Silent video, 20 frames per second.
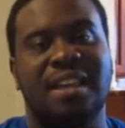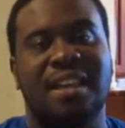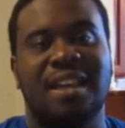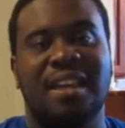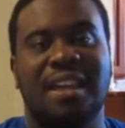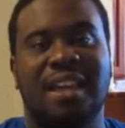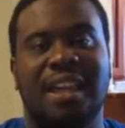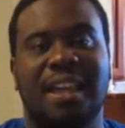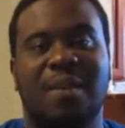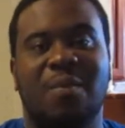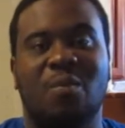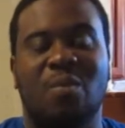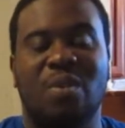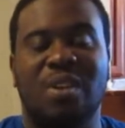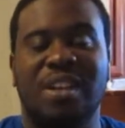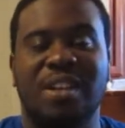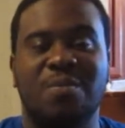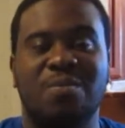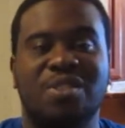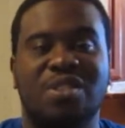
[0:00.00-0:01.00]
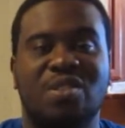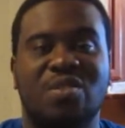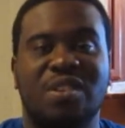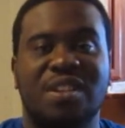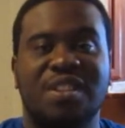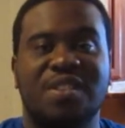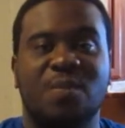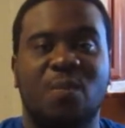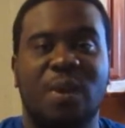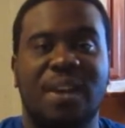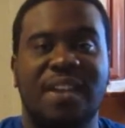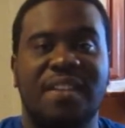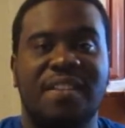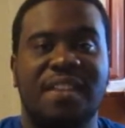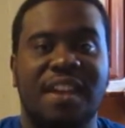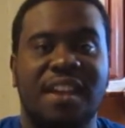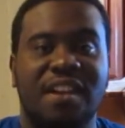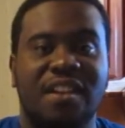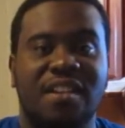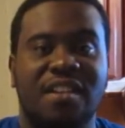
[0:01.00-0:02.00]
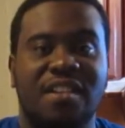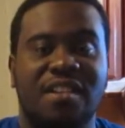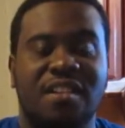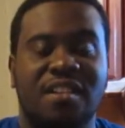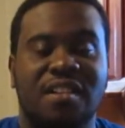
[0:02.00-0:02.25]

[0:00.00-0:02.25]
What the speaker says: And when he was on his way there,